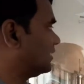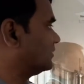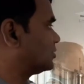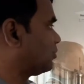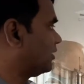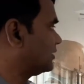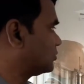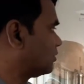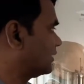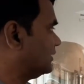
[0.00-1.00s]
at this point is
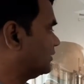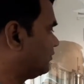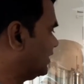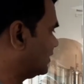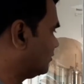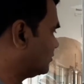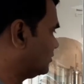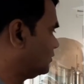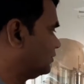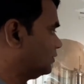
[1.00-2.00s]
what I need to find out.
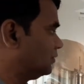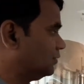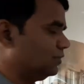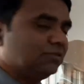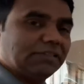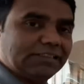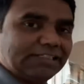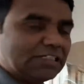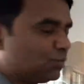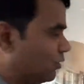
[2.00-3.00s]

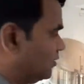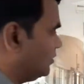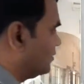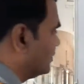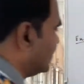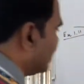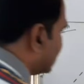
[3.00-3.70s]
Ex1, then